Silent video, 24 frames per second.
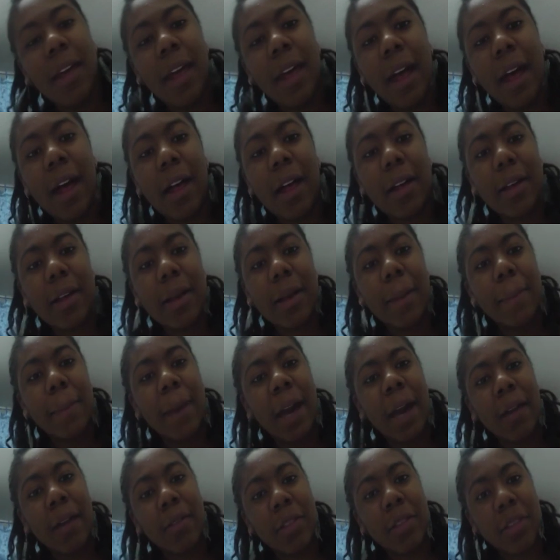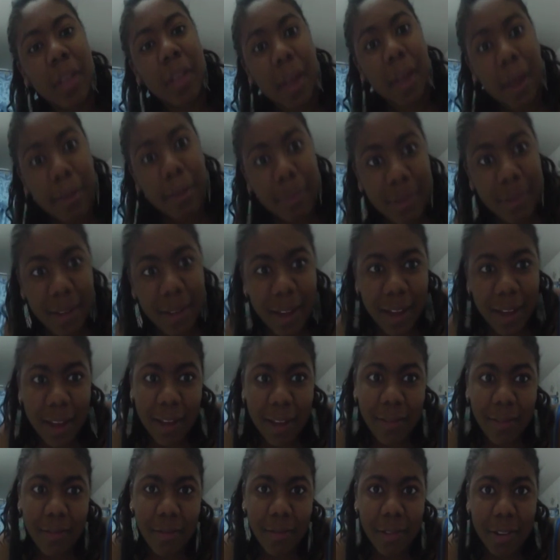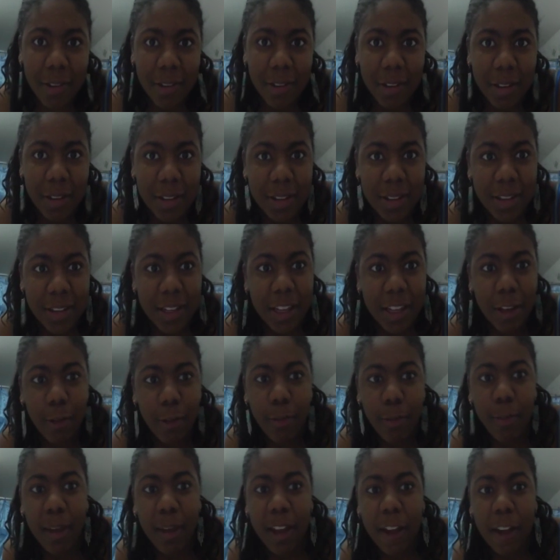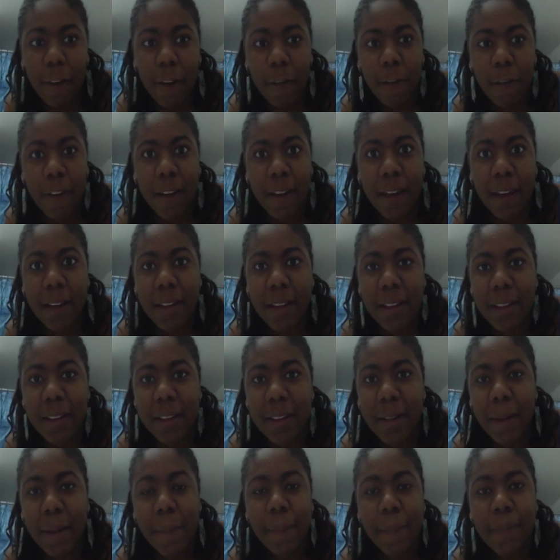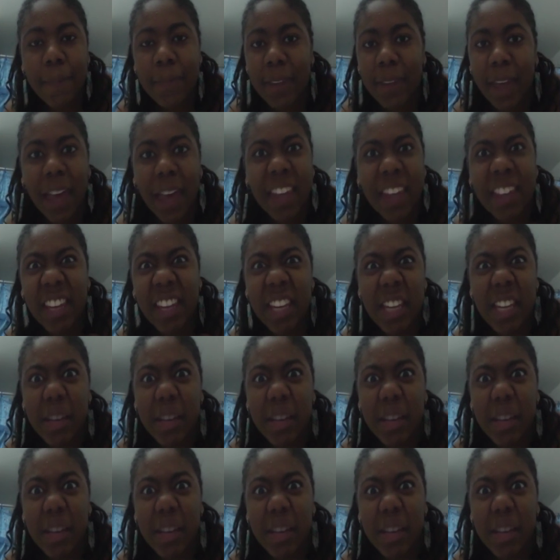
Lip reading: I'll come back with an update and we'll see if my face has any